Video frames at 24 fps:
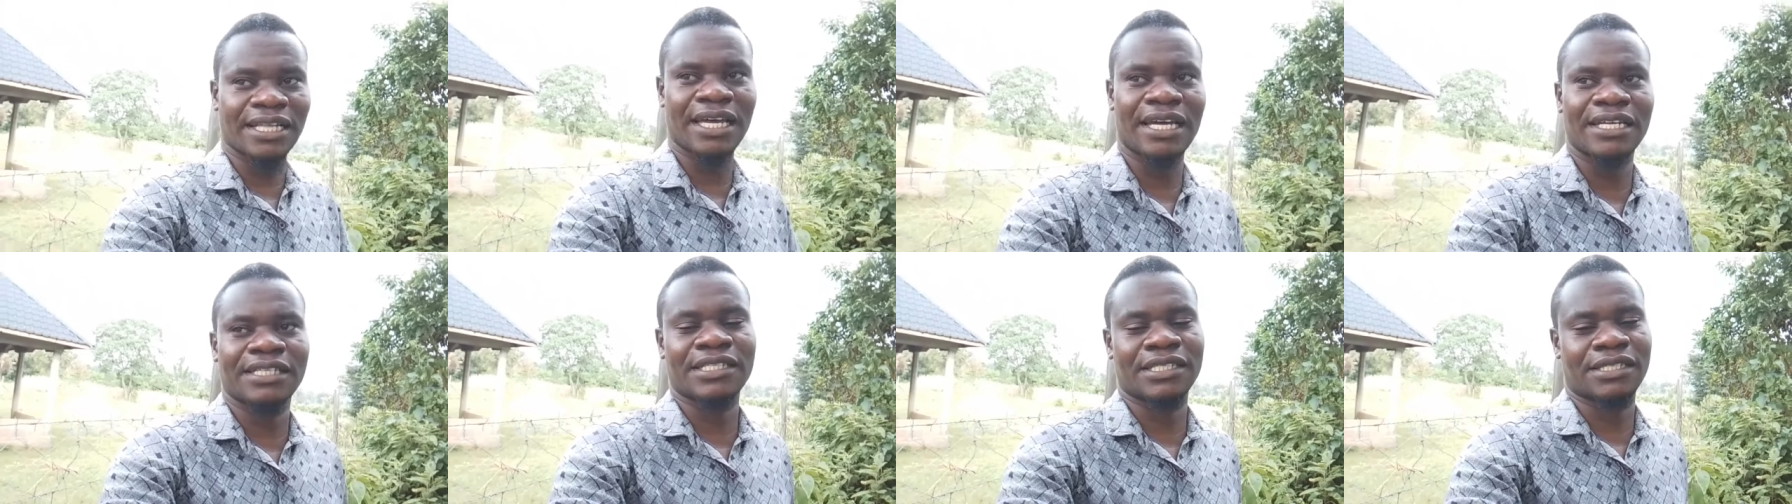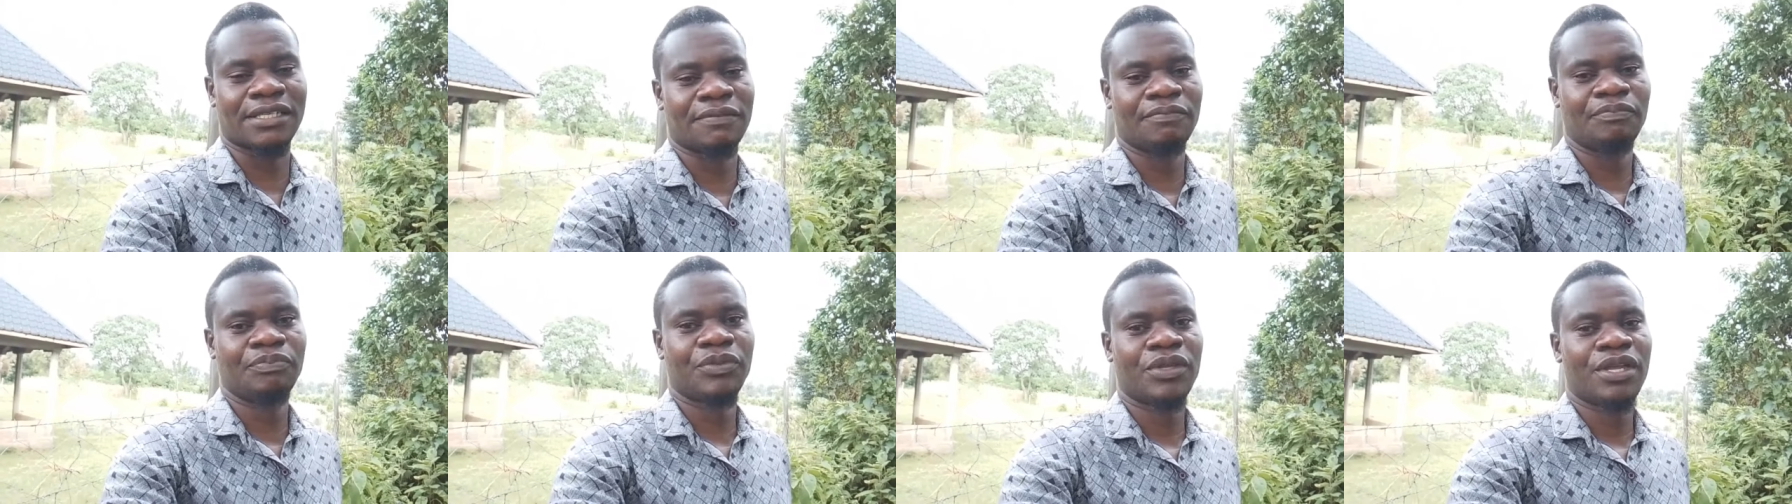
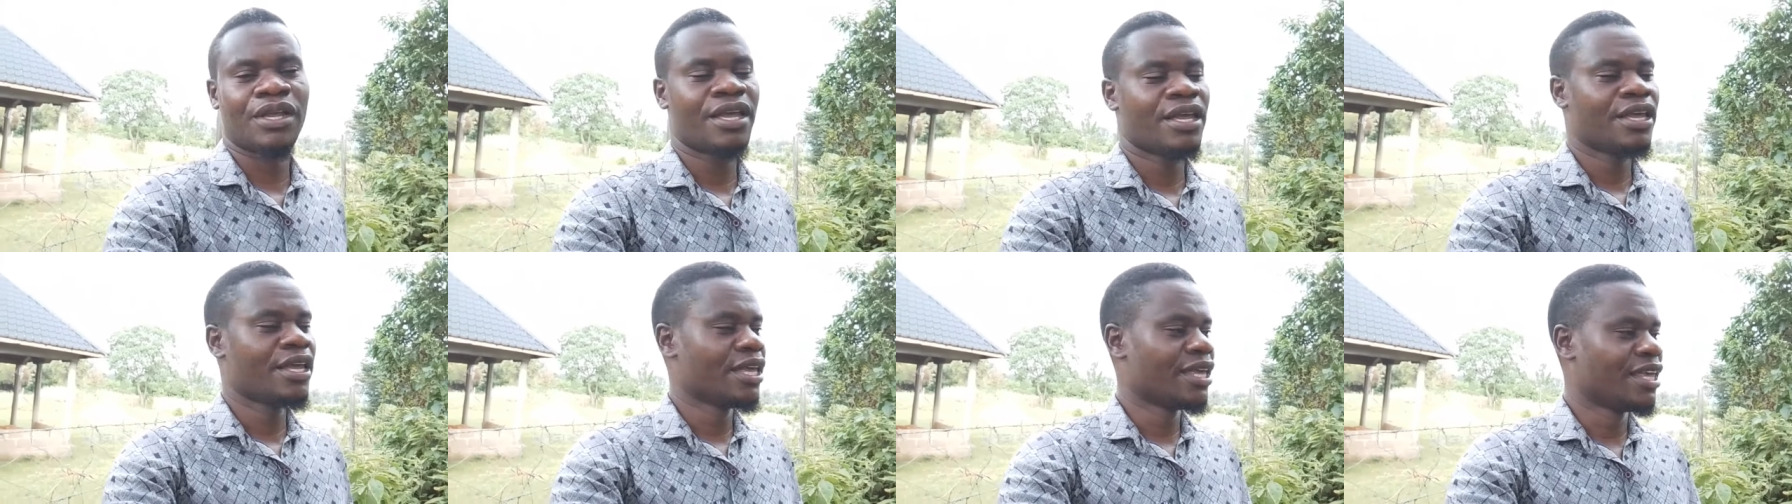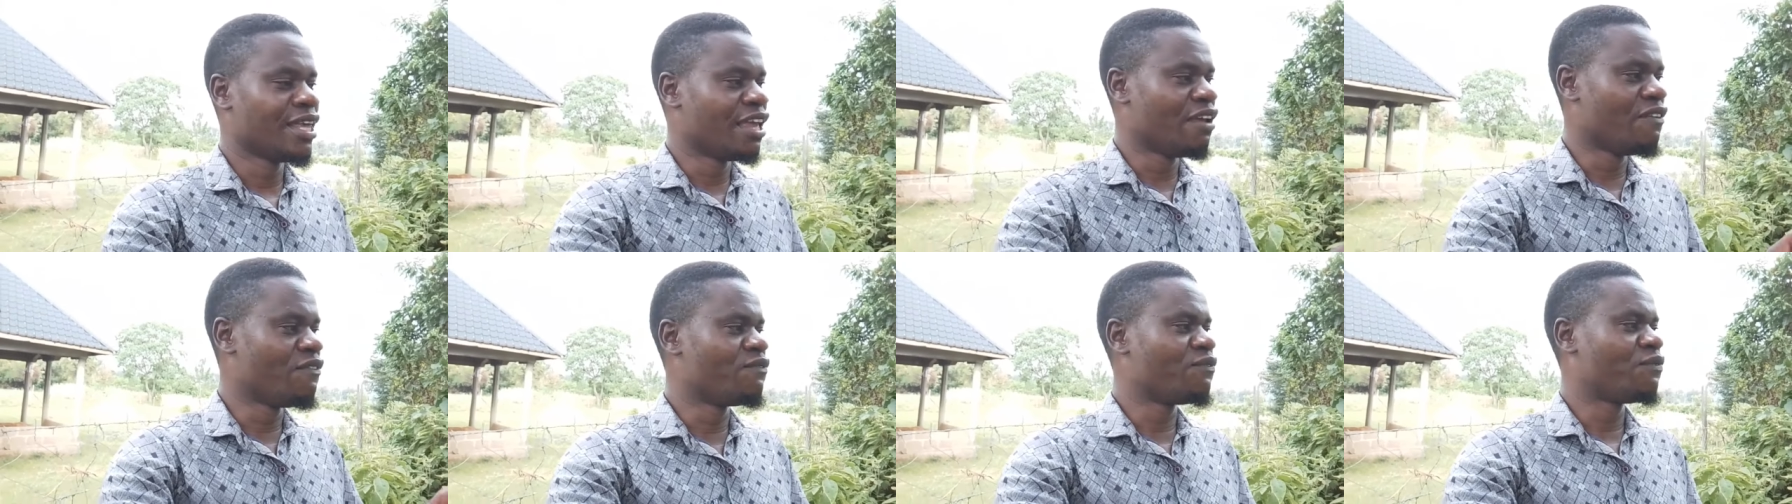if
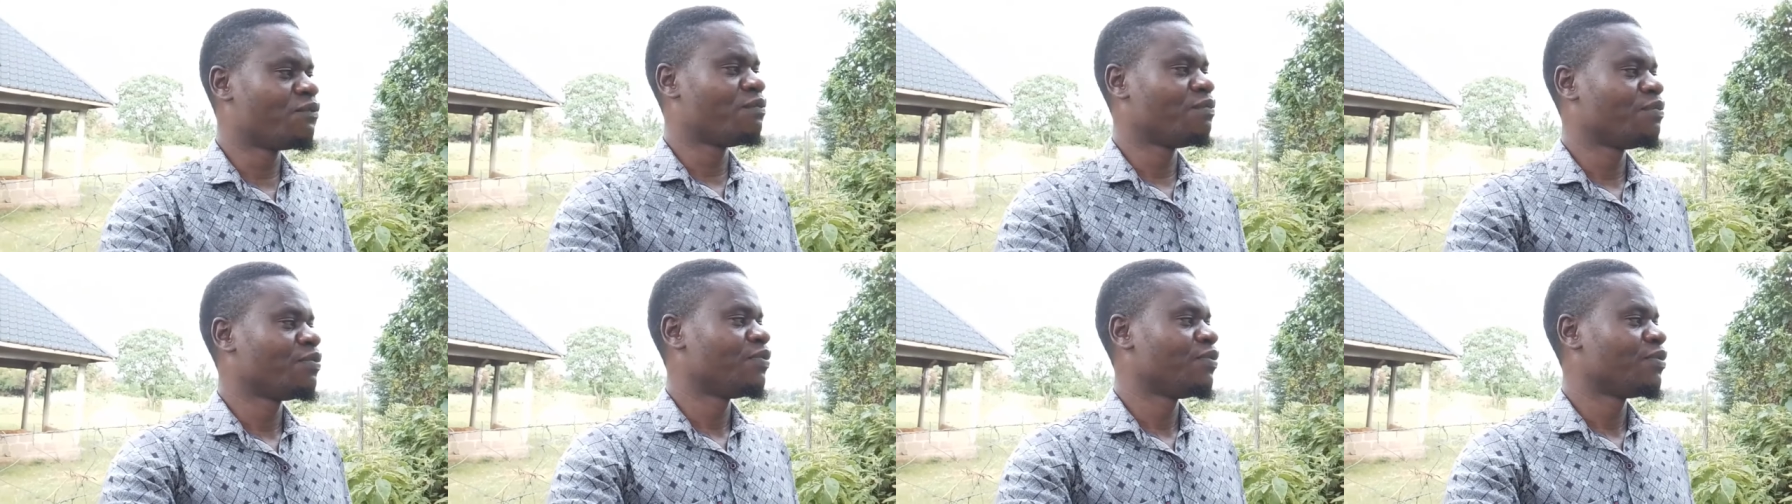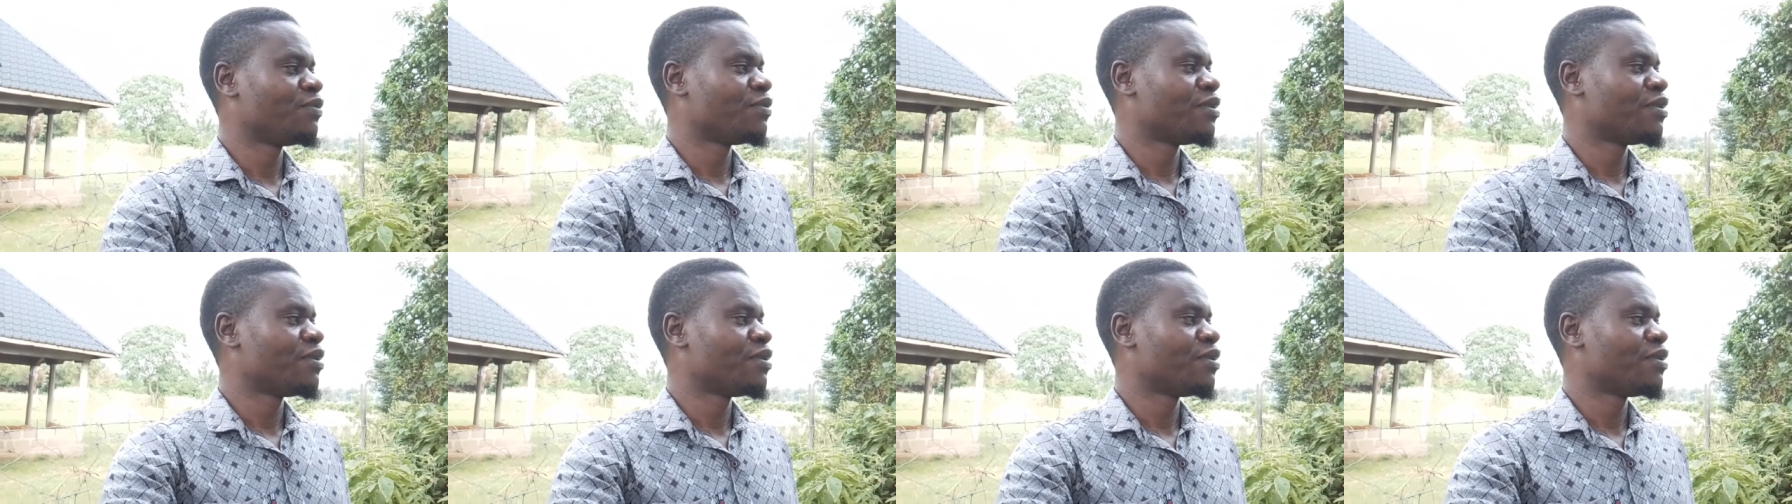i have